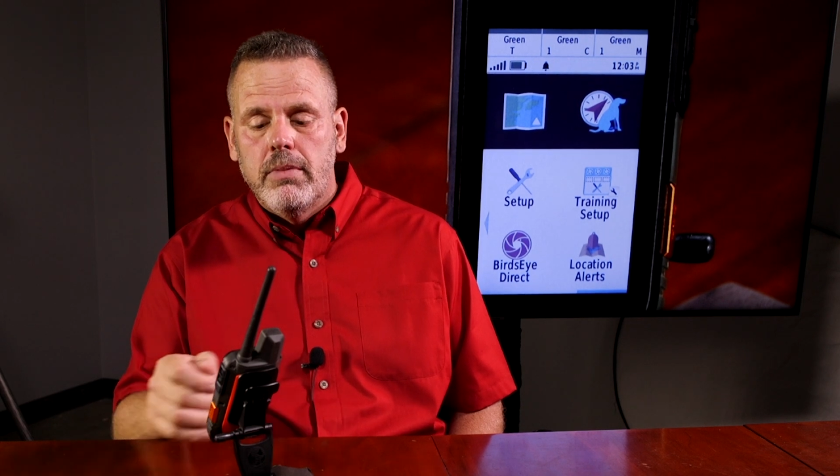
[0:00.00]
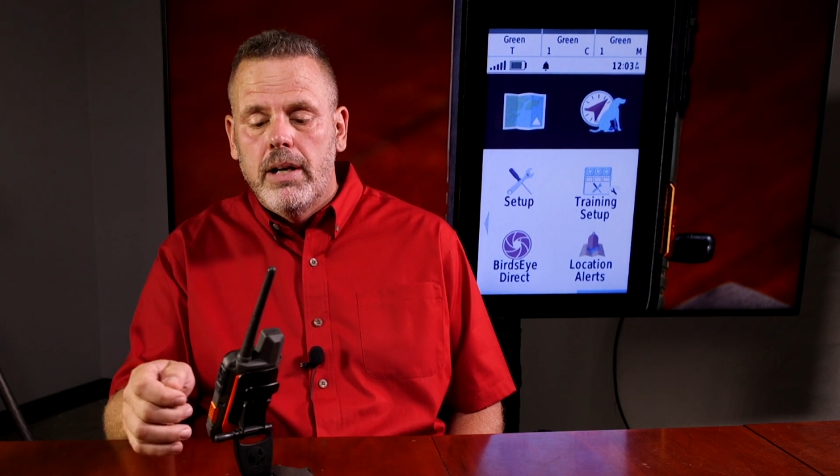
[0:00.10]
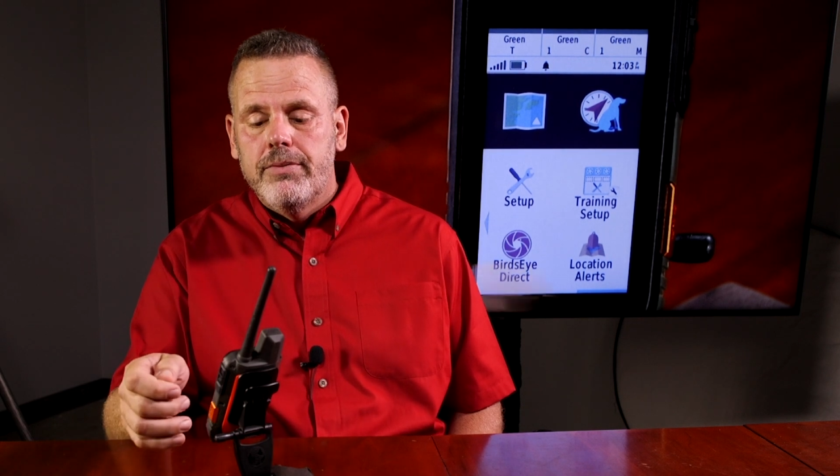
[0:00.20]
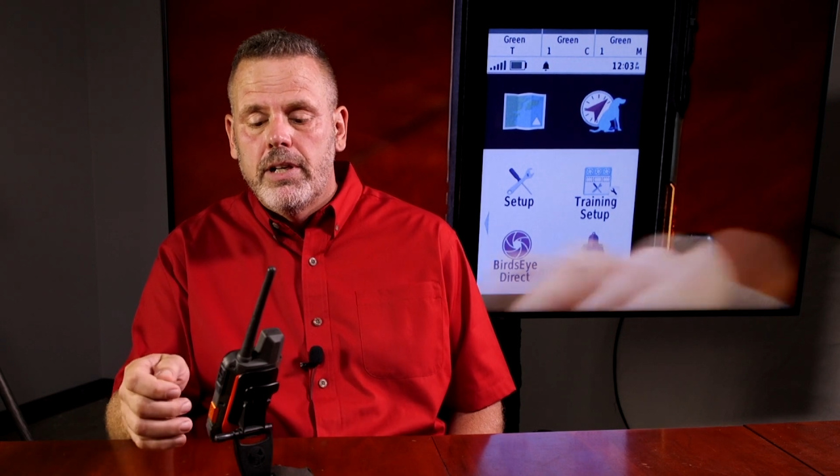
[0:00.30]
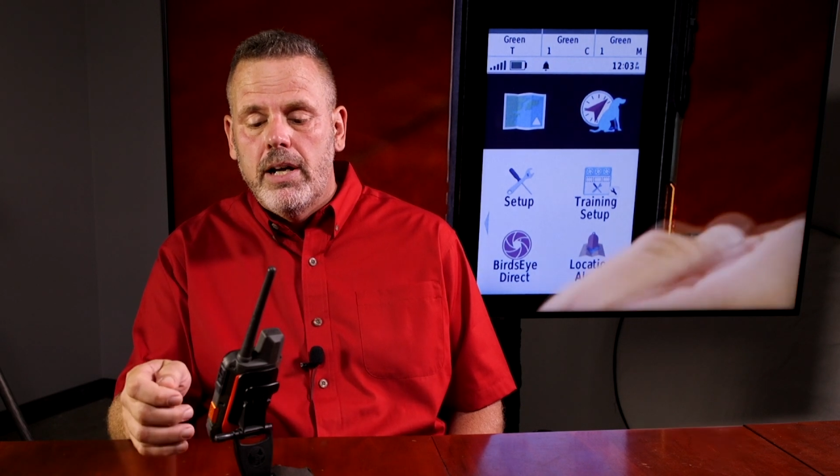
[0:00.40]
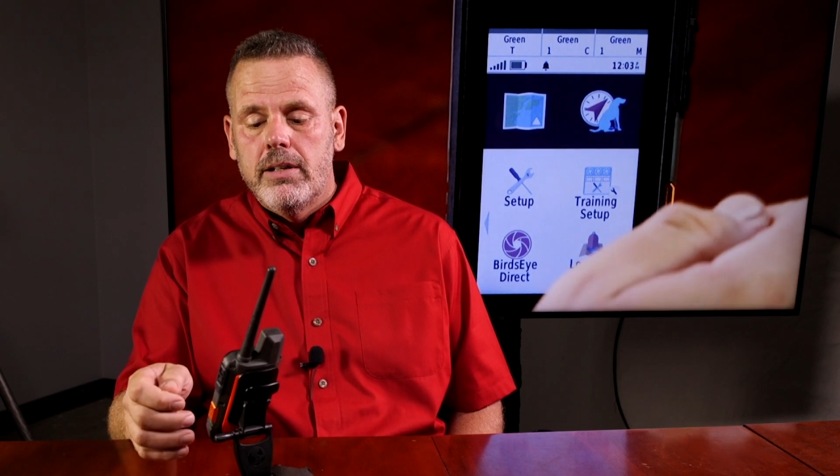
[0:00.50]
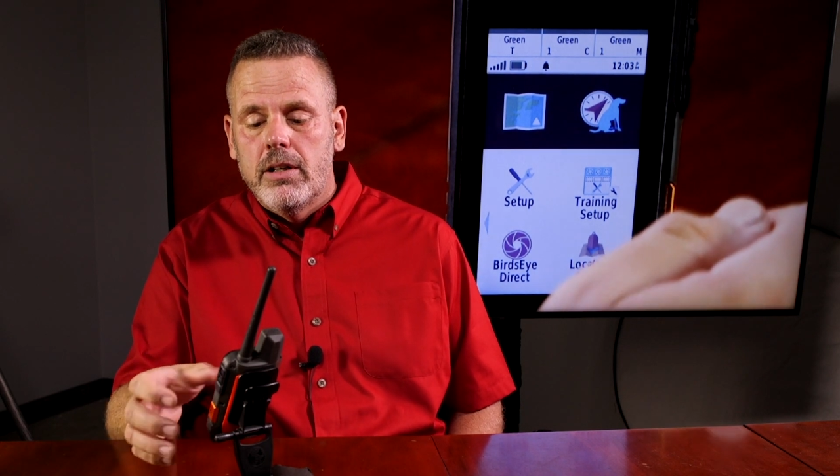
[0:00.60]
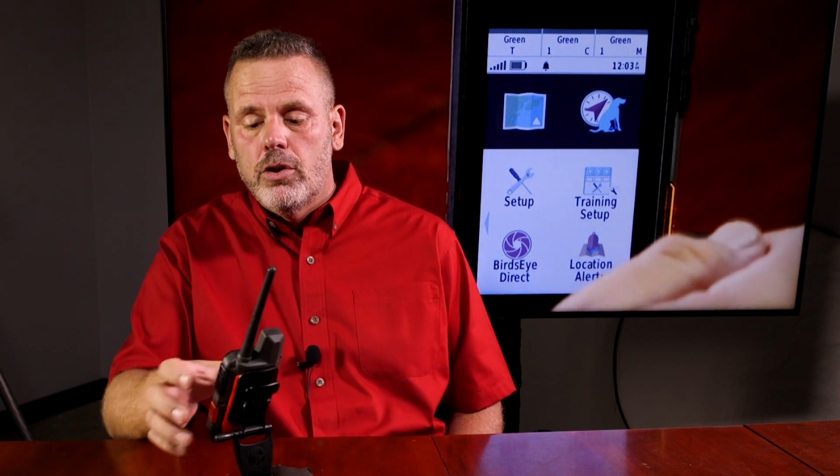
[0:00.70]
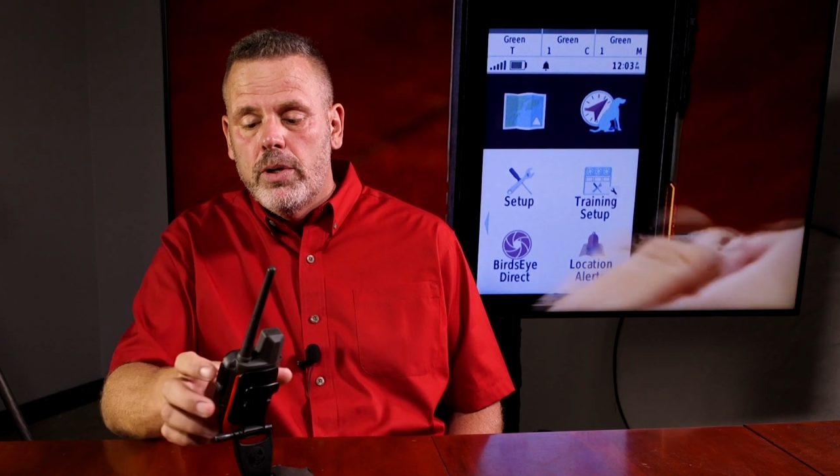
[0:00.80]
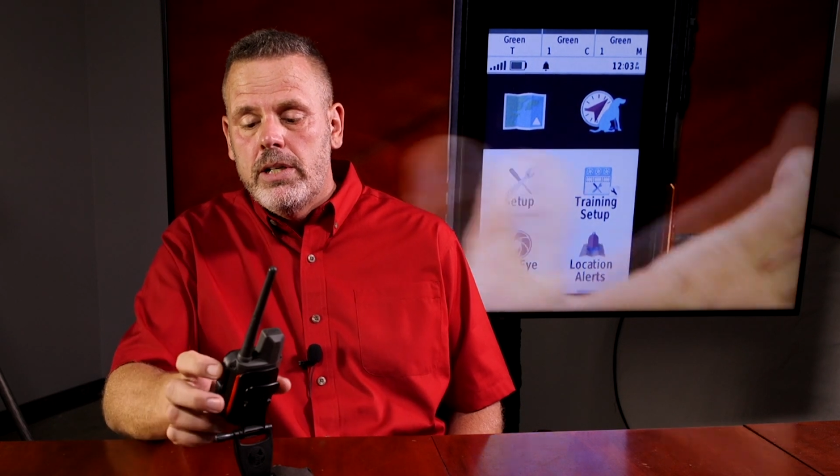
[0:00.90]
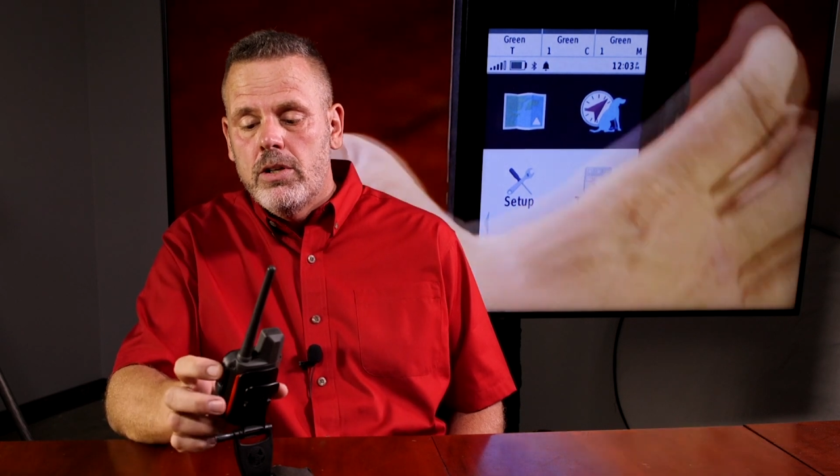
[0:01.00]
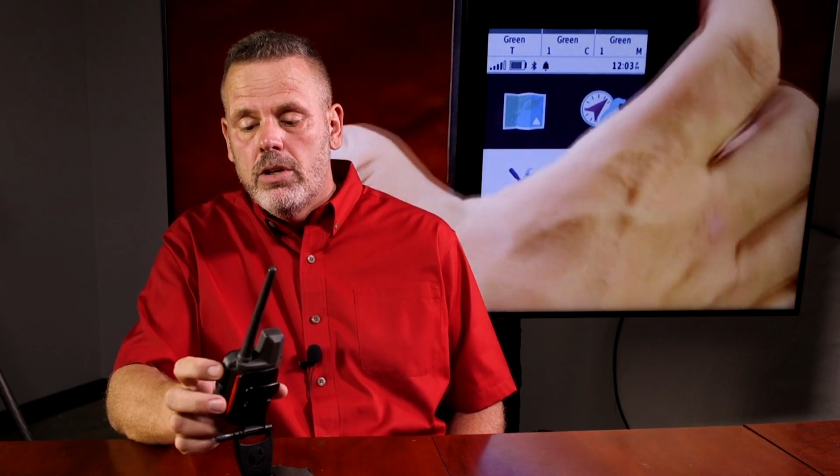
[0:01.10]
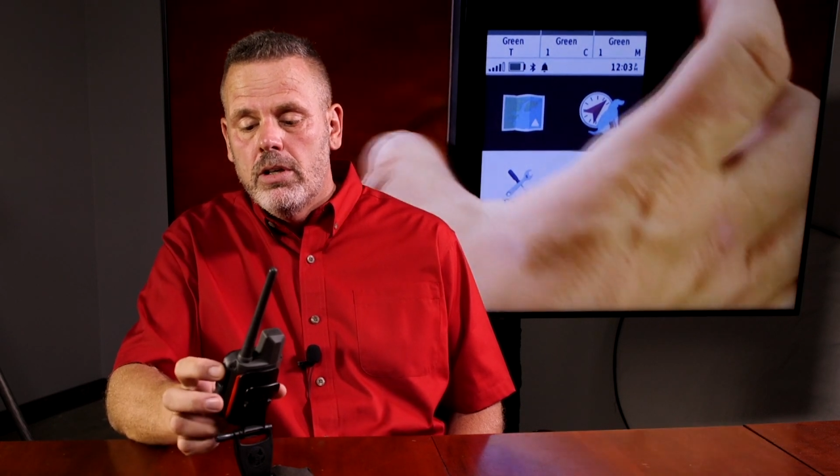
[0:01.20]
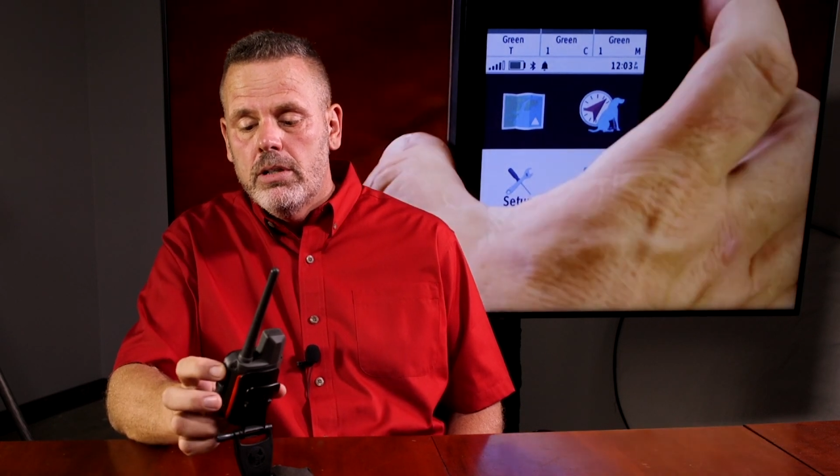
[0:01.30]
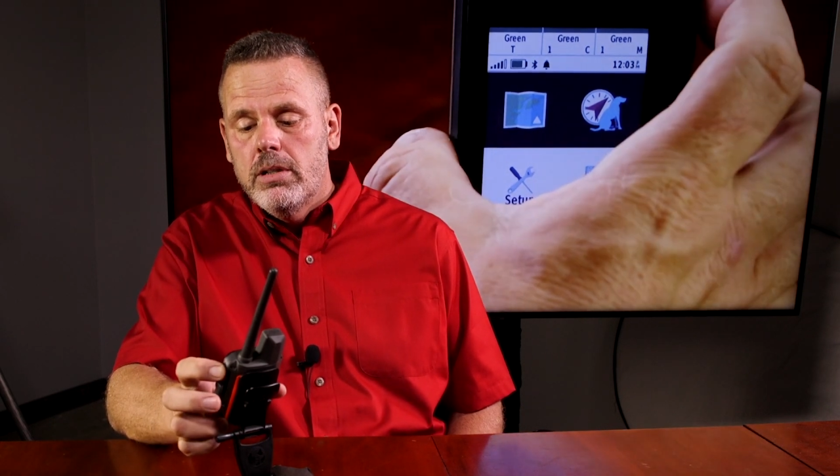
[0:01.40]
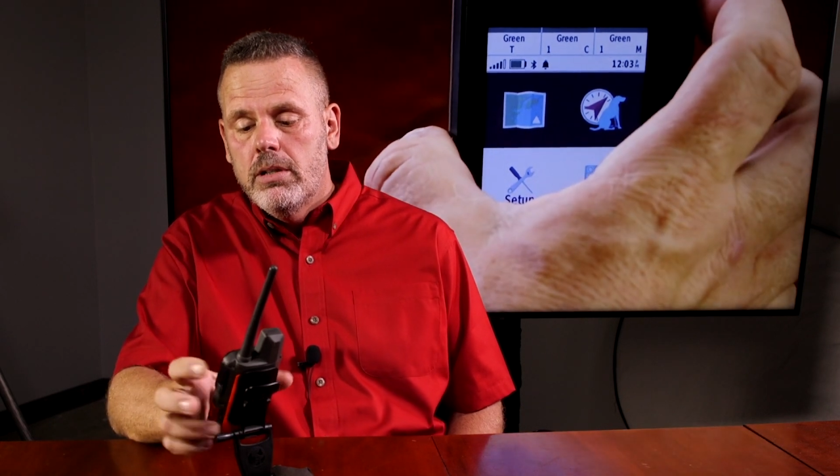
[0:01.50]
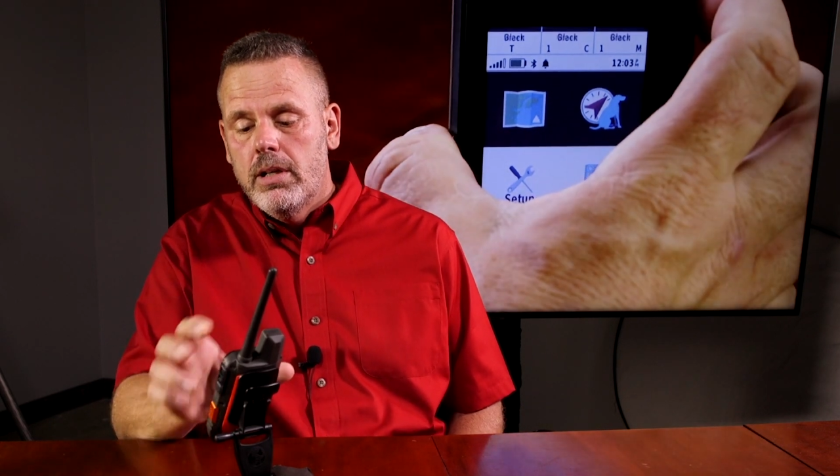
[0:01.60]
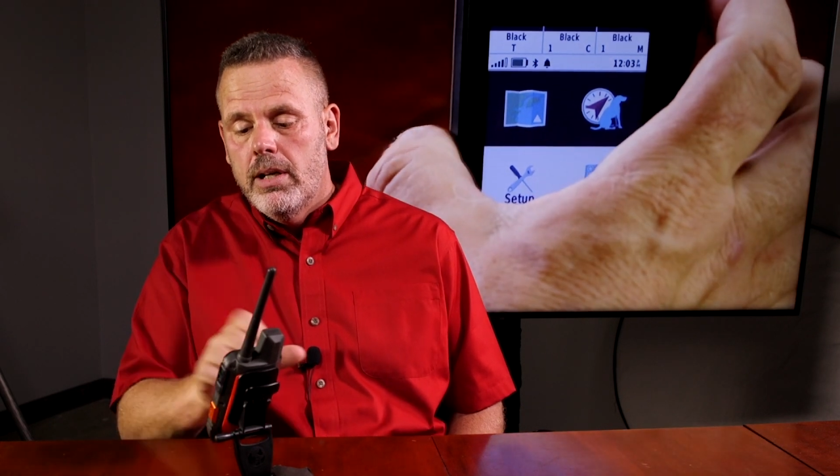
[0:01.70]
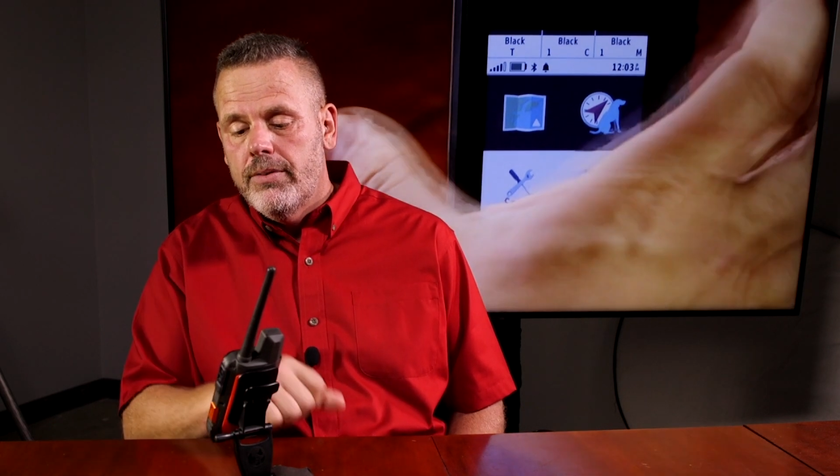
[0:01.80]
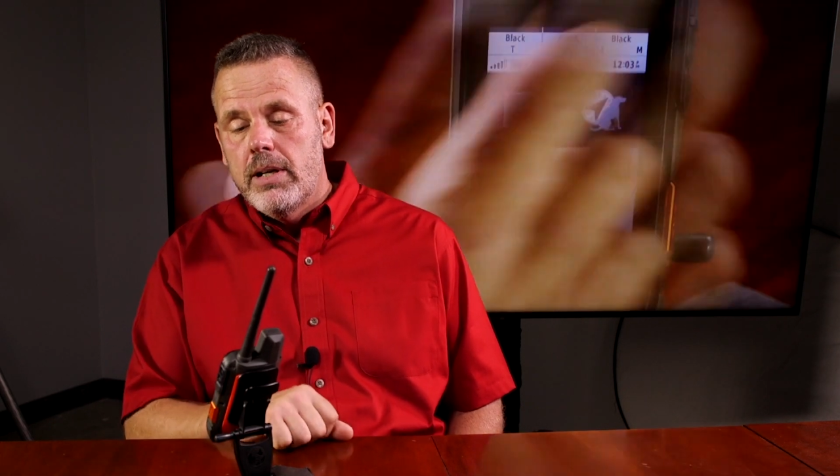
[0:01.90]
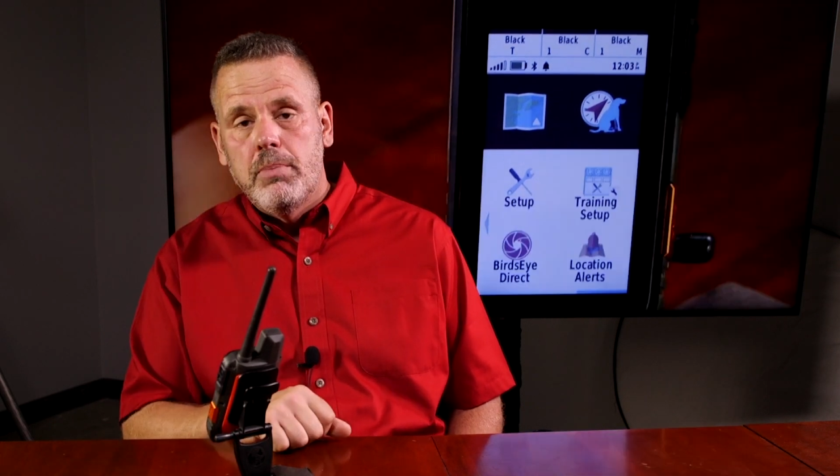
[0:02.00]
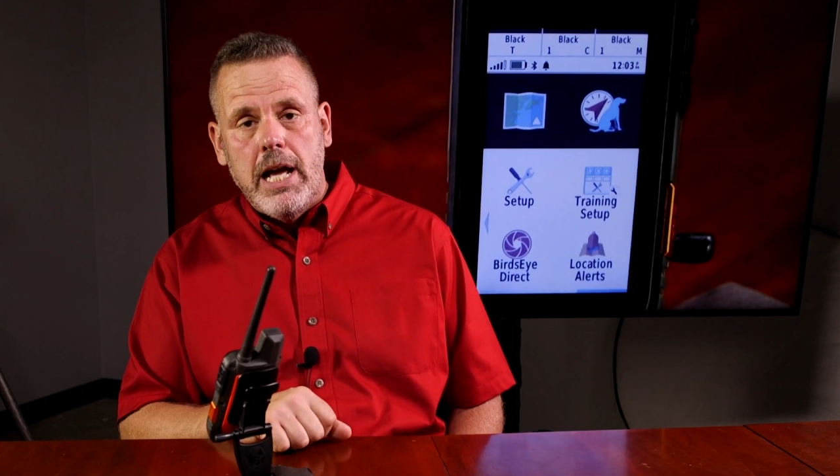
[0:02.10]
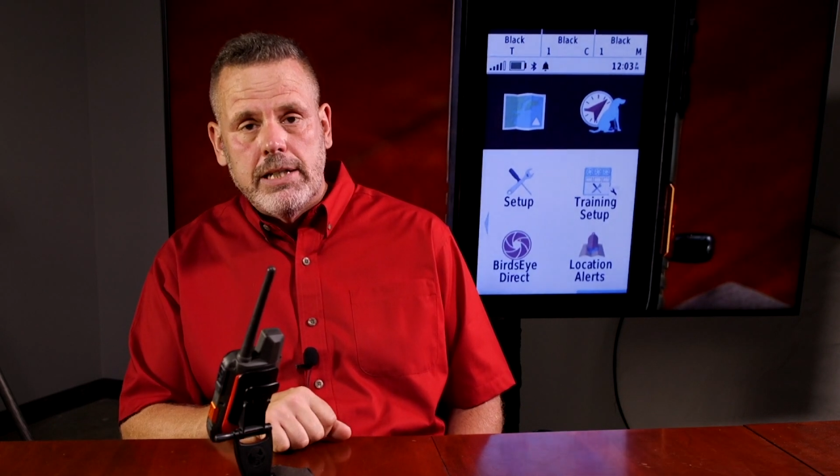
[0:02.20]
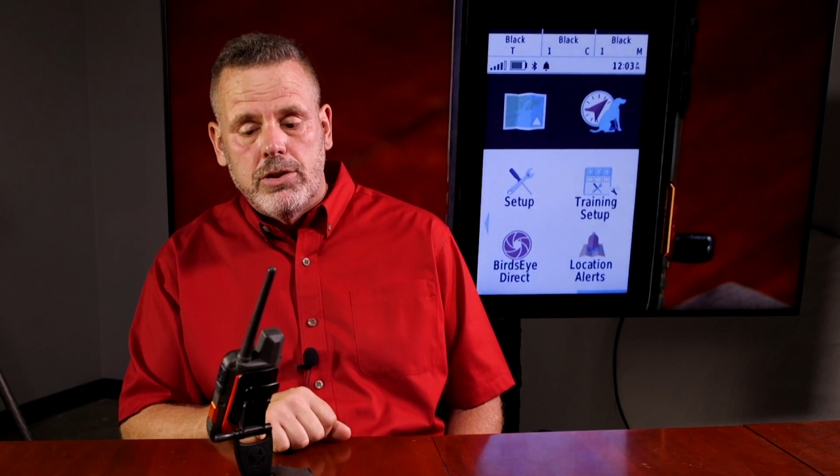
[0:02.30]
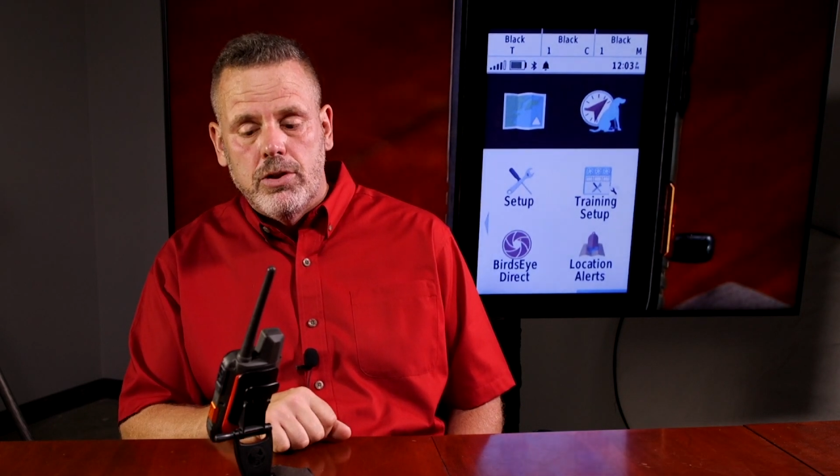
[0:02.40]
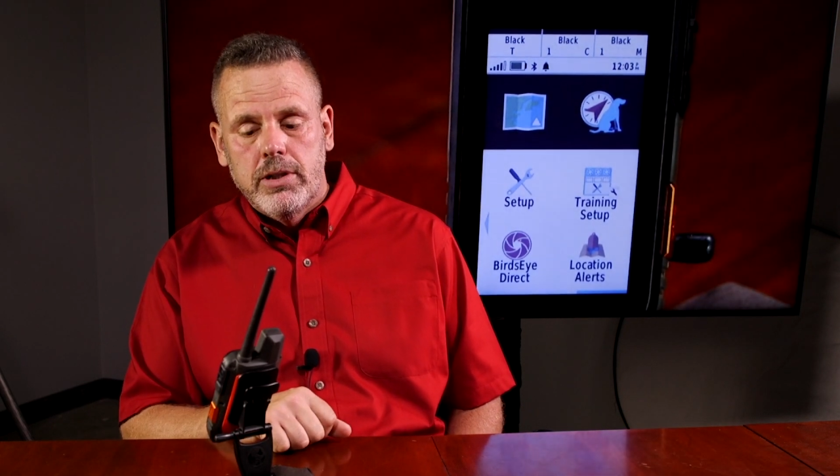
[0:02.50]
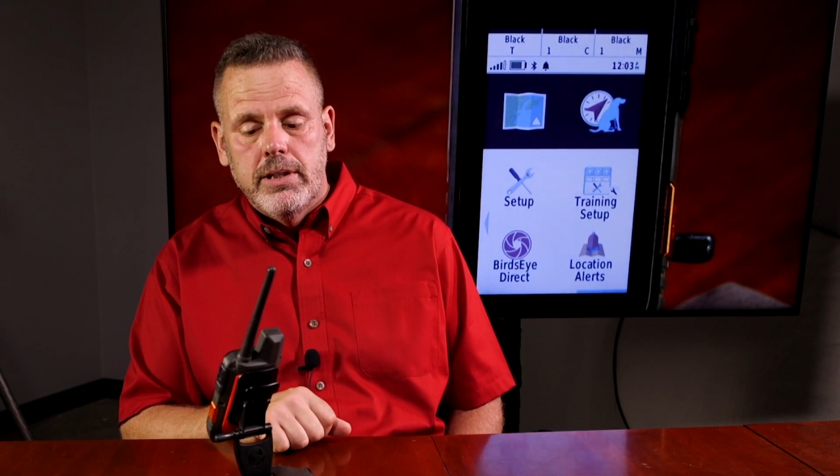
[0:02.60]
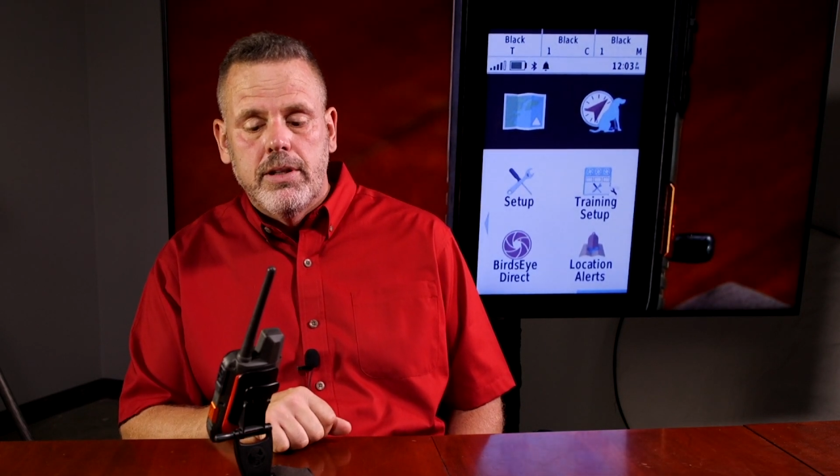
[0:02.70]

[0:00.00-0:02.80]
I've got a green dog and I've got a black dog.